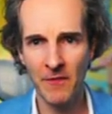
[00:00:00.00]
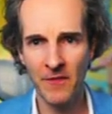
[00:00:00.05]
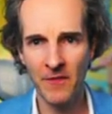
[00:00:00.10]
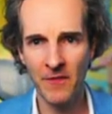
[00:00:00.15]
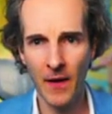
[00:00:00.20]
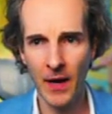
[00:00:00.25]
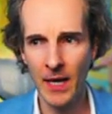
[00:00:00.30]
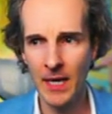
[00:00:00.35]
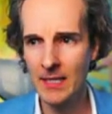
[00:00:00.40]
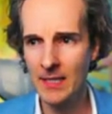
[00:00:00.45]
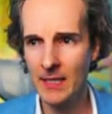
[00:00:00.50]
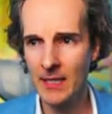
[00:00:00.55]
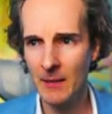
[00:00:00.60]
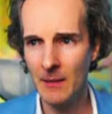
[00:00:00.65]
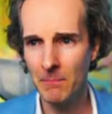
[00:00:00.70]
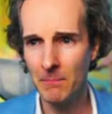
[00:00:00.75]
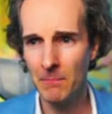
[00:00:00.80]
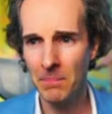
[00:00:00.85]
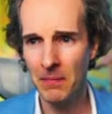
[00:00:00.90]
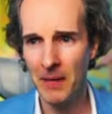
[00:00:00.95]

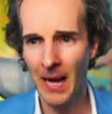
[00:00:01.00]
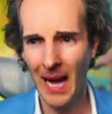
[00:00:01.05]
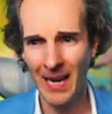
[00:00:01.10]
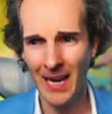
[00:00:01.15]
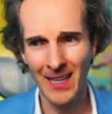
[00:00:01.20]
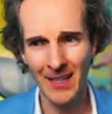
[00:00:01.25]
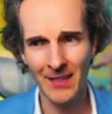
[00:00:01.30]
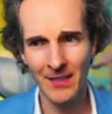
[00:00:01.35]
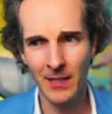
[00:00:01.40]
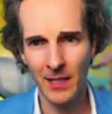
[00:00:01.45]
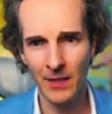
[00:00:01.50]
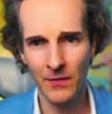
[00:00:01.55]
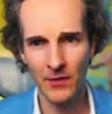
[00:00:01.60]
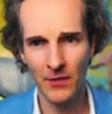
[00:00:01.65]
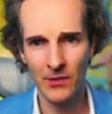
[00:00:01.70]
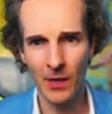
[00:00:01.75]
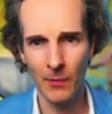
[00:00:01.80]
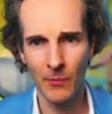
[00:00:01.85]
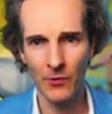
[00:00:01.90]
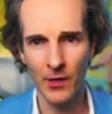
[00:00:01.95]
Pfizer, Palantir for
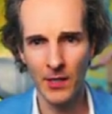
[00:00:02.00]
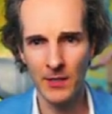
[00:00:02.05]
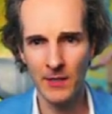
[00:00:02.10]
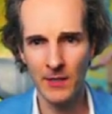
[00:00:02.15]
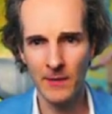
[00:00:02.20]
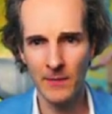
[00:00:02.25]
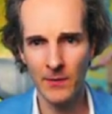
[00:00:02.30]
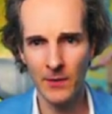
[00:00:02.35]
some reason.